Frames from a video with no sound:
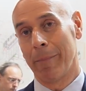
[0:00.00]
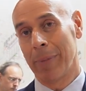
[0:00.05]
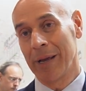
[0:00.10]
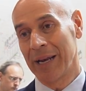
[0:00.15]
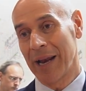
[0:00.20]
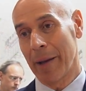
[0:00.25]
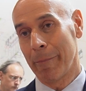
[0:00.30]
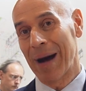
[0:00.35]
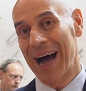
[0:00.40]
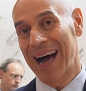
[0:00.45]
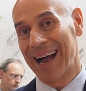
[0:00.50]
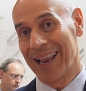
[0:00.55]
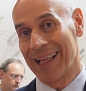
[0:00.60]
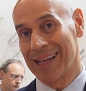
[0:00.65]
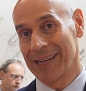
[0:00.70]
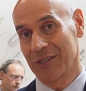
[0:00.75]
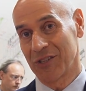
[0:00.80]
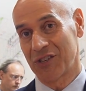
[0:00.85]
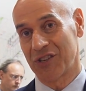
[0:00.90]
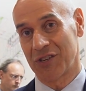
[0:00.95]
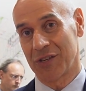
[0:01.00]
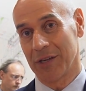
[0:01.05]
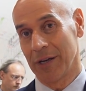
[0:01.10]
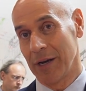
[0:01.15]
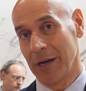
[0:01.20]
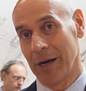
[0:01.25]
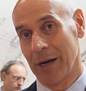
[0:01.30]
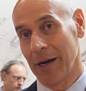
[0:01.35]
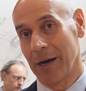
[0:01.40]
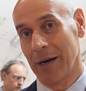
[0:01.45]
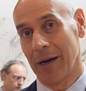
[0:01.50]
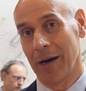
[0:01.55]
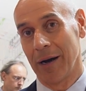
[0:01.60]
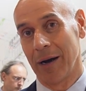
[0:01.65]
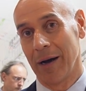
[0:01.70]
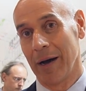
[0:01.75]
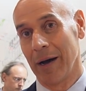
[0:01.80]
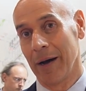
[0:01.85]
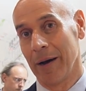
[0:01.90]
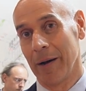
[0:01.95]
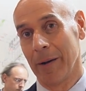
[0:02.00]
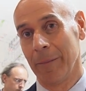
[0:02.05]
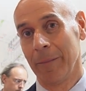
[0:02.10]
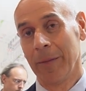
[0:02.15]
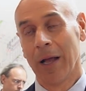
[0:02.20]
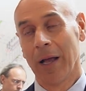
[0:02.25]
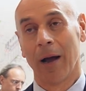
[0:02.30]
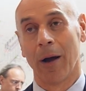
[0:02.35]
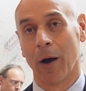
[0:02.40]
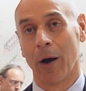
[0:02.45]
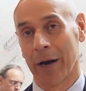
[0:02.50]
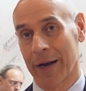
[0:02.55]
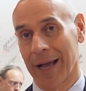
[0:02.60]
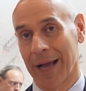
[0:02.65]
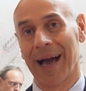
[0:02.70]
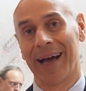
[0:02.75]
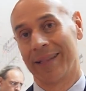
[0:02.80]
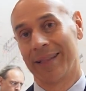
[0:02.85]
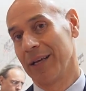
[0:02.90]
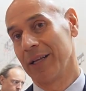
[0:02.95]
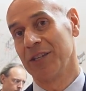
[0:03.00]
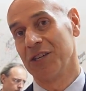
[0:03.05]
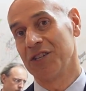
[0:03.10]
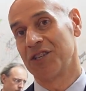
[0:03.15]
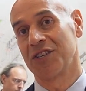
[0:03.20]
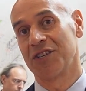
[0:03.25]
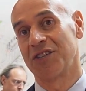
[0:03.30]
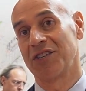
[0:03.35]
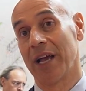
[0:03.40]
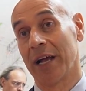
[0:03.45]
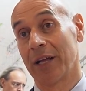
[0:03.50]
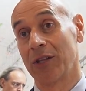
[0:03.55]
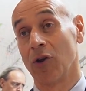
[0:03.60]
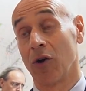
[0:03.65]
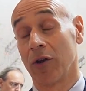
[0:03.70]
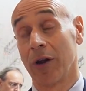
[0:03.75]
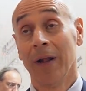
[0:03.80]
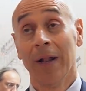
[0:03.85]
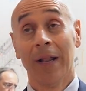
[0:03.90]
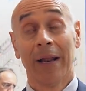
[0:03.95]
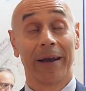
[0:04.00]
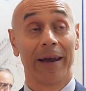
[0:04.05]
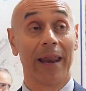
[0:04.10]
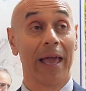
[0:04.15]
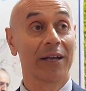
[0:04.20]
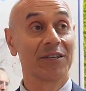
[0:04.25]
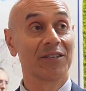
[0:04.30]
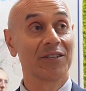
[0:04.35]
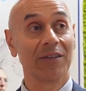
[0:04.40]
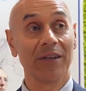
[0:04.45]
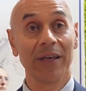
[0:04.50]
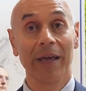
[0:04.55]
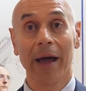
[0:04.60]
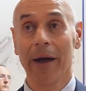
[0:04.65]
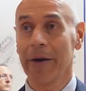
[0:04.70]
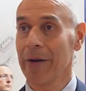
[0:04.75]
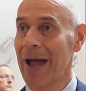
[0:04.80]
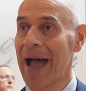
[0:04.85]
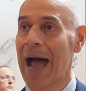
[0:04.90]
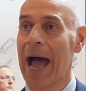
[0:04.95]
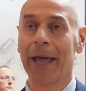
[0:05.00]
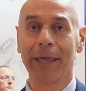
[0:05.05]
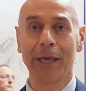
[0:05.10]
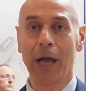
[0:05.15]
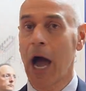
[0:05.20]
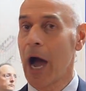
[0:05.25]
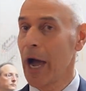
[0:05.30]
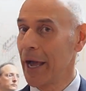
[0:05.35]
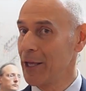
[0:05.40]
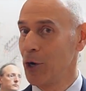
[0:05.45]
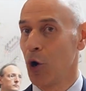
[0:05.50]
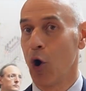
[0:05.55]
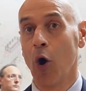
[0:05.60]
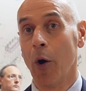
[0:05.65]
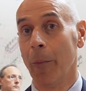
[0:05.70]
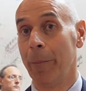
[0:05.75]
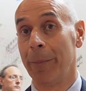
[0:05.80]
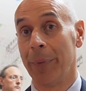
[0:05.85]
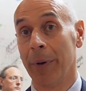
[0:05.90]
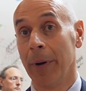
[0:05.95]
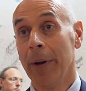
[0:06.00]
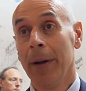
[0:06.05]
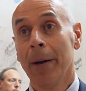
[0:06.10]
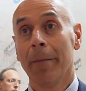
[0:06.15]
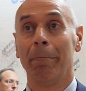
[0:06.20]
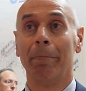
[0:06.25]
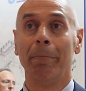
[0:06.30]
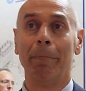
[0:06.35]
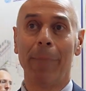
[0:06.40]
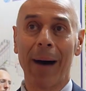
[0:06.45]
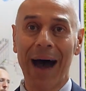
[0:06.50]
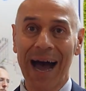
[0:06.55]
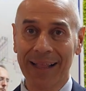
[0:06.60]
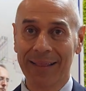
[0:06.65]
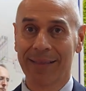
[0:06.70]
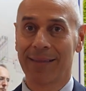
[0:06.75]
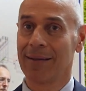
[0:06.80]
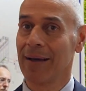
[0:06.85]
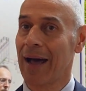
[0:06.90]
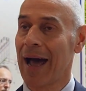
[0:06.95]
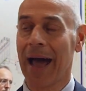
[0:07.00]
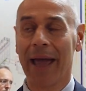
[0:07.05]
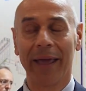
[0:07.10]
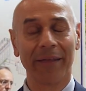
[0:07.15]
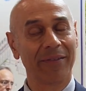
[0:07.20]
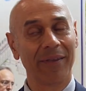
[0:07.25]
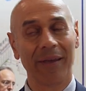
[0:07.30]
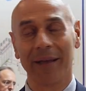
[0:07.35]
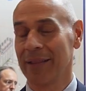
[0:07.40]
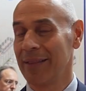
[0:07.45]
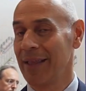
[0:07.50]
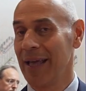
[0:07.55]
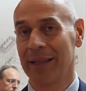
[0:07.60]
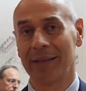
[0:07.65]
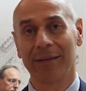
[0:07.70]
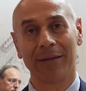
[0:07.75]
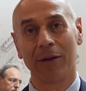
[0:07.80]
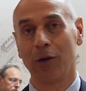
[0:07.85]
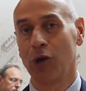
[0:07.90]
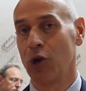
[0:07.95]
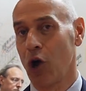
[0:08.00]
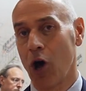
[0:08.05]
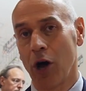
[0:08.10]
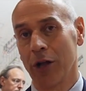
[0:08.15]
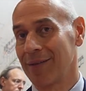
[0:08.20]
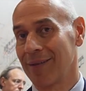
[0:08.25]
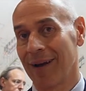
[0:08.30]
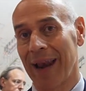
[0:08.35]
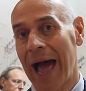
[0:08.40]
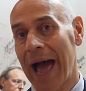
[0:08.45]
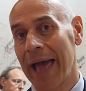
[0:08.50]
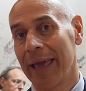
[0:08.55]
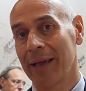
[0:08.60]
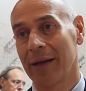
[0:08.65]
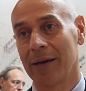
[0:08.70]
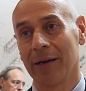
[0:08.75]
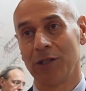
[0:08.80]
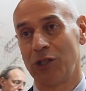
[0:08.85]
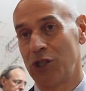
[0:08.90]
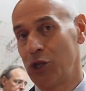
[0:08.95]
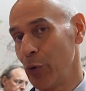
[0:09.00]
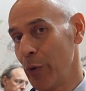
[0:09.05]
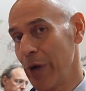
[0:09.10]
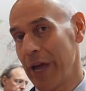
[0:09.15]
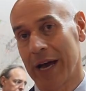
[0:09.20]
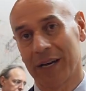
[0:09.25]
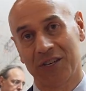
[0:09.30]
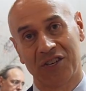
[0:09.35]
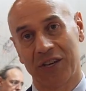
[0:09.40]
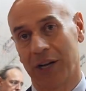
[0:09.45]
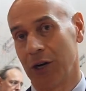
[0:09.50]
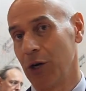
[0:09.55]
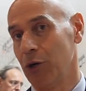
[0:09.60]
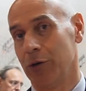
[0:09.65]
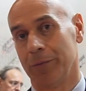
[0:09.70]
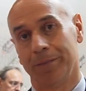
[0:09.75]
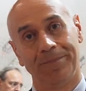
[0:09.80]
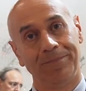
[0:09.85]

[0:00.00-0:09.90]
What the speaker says: in a balance regarding this sector. Next year, I hope. But I think that not like 2 years ago.